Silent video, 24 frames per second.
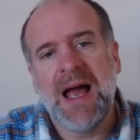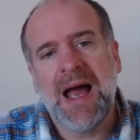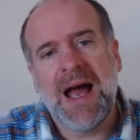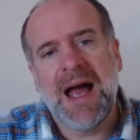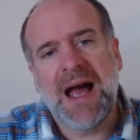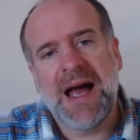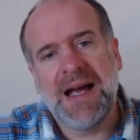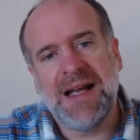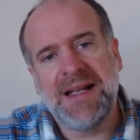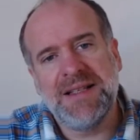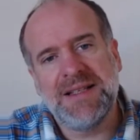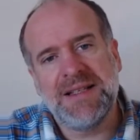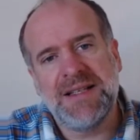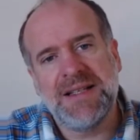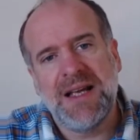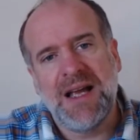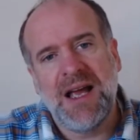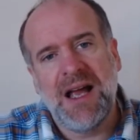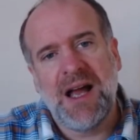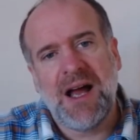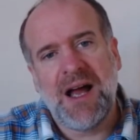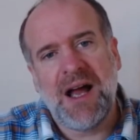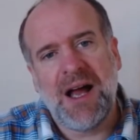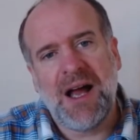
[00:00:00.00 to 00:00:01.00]
And
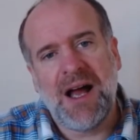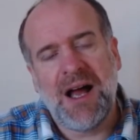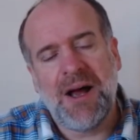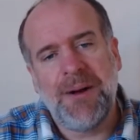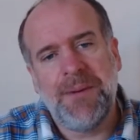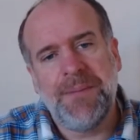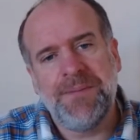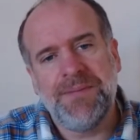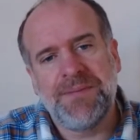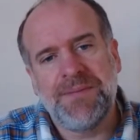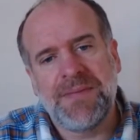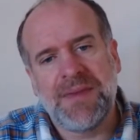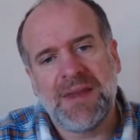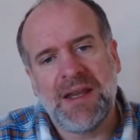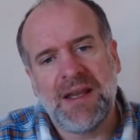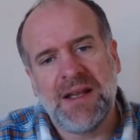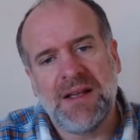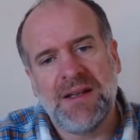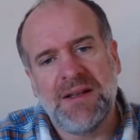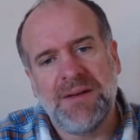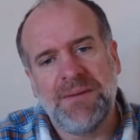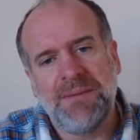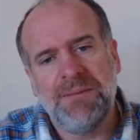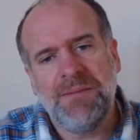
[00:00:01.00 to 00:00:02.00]

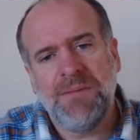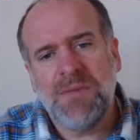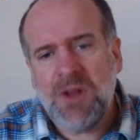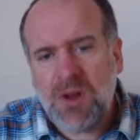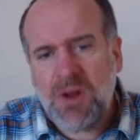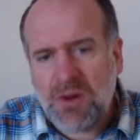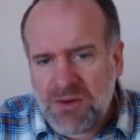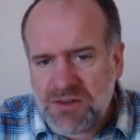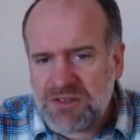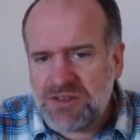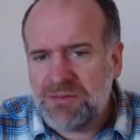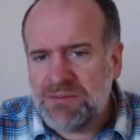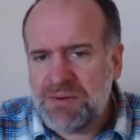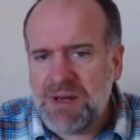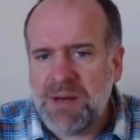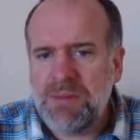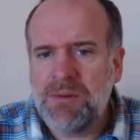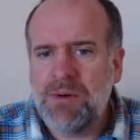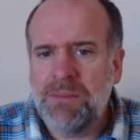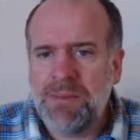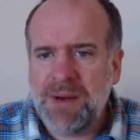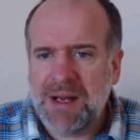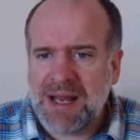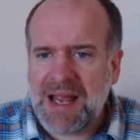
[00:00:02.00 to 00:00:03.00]
lots of
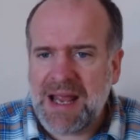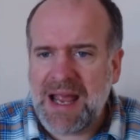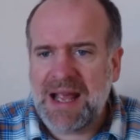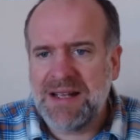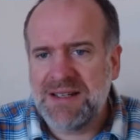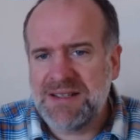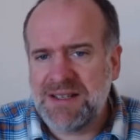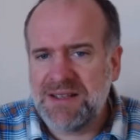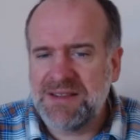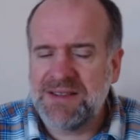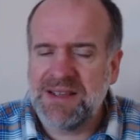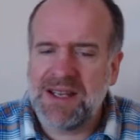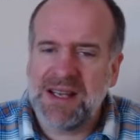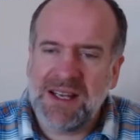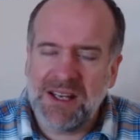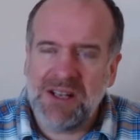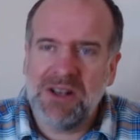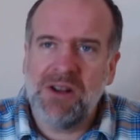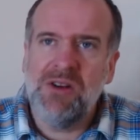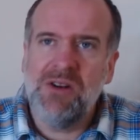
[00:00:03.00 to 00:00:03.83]
people began to think,